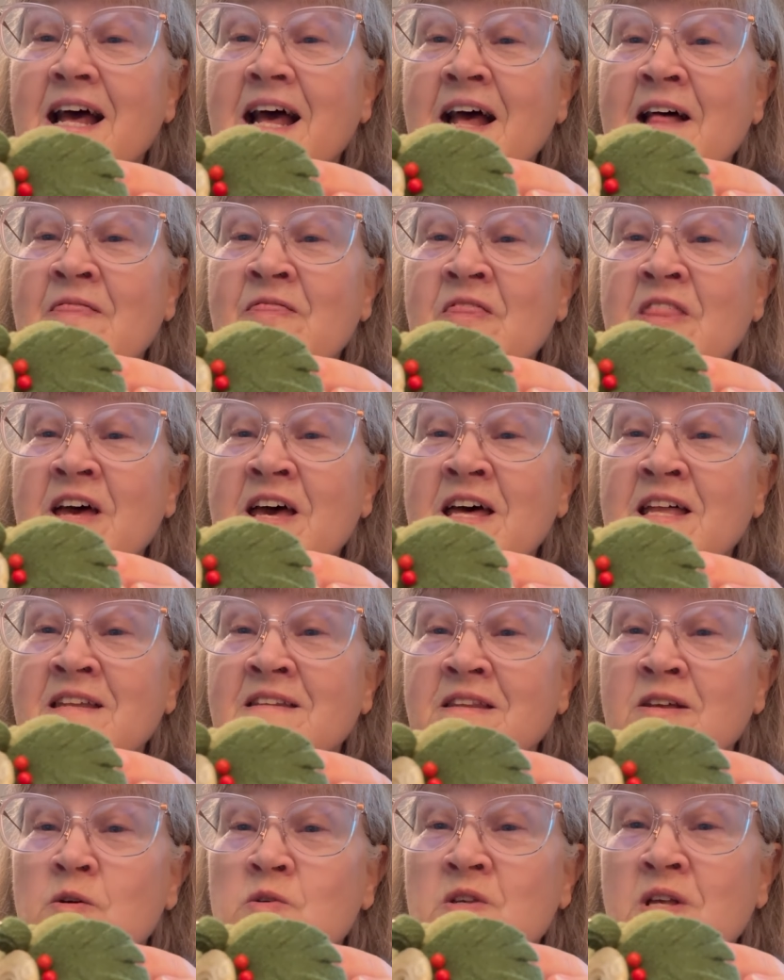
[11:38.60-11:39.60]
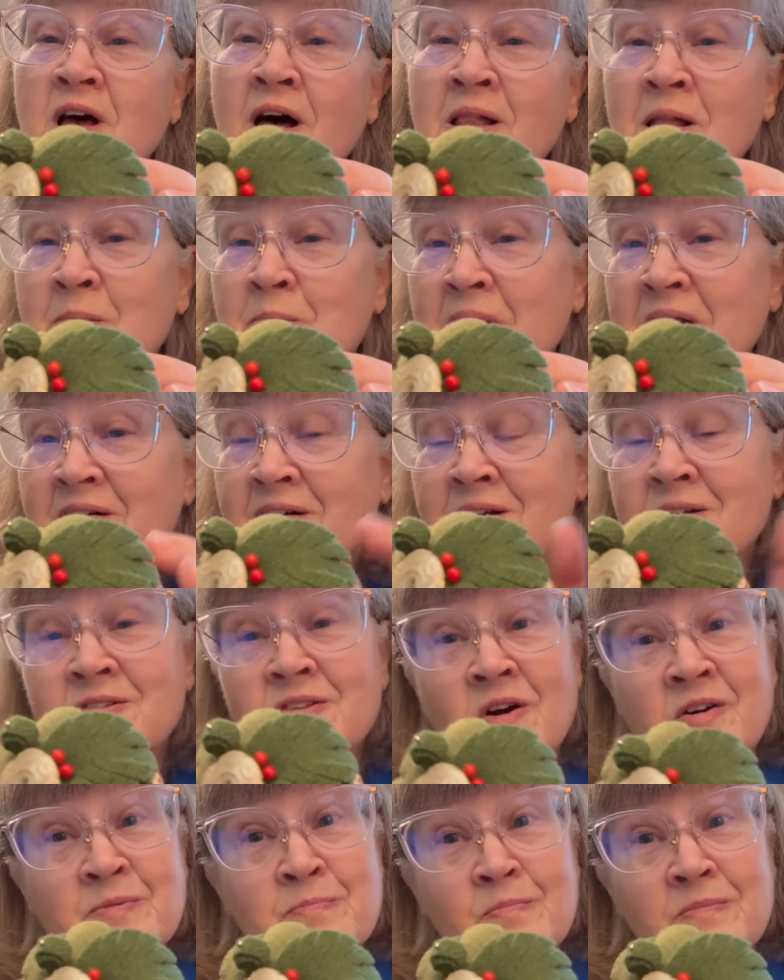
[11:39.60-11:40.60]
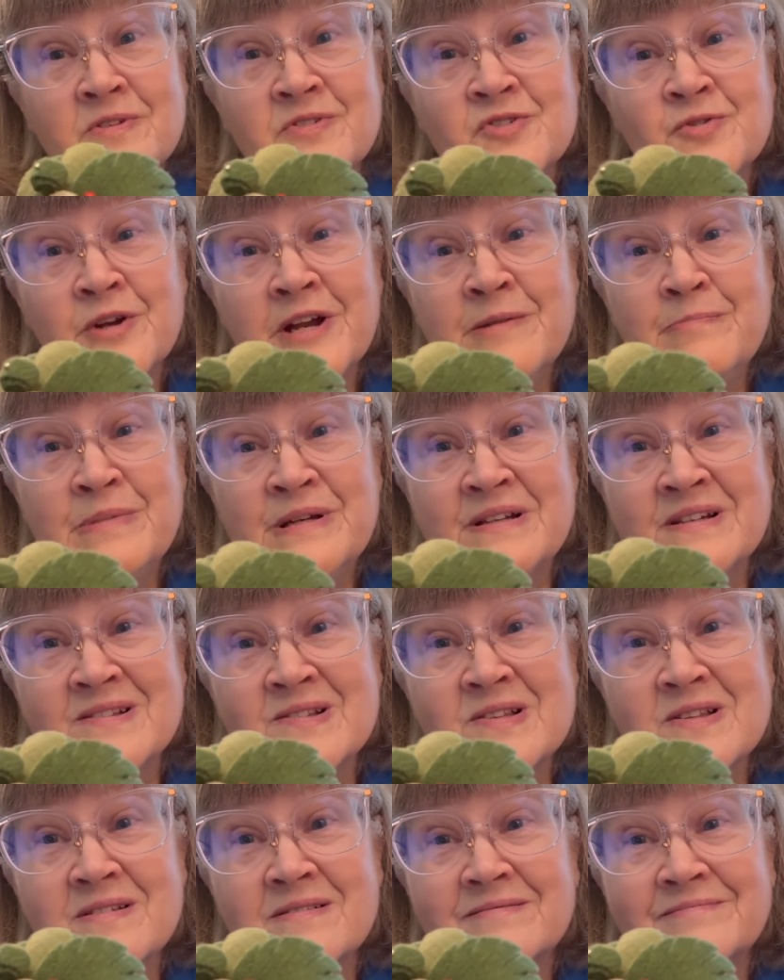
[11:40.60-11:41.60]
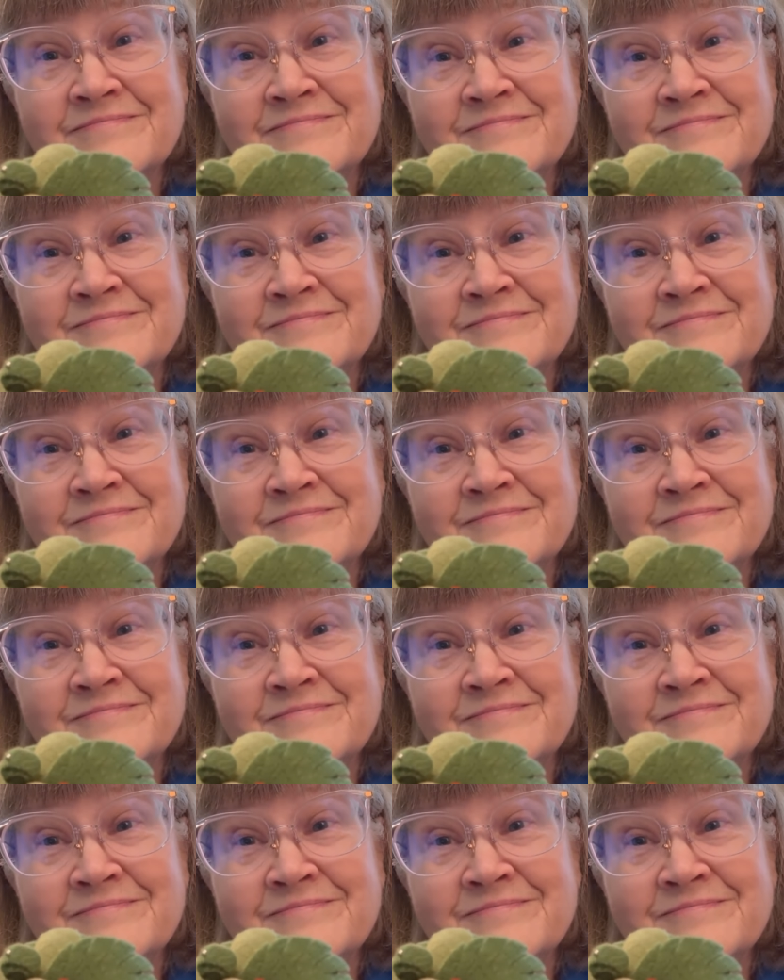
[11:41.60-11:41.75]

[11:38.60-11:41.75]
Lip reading: And then those holly berries are straight pins.